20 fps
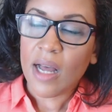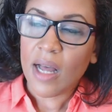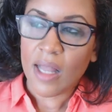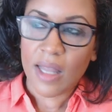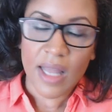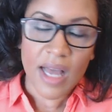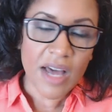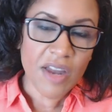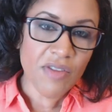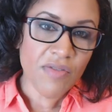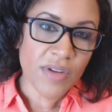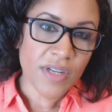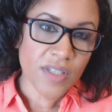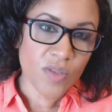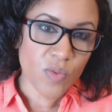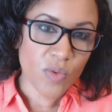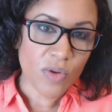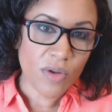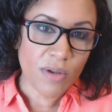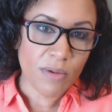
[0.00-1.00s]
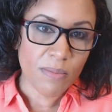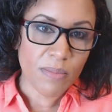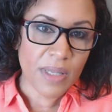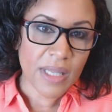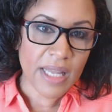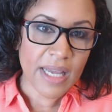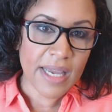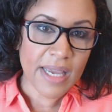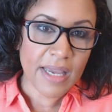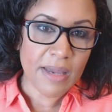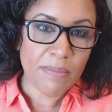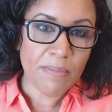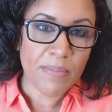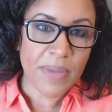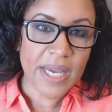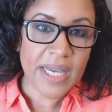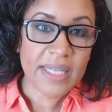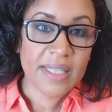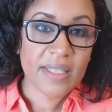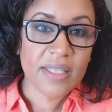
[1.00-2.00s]
A lot of us will complain
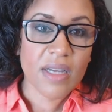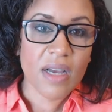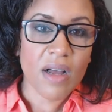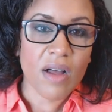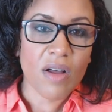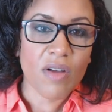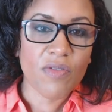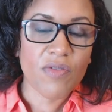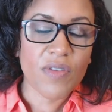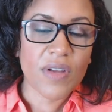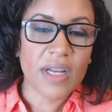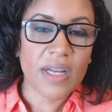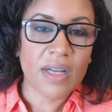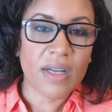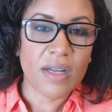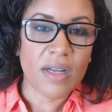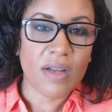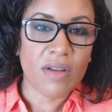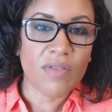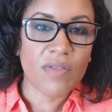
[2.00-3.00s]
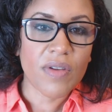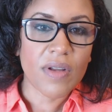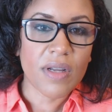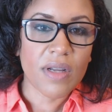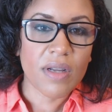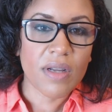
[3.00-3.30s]
based off of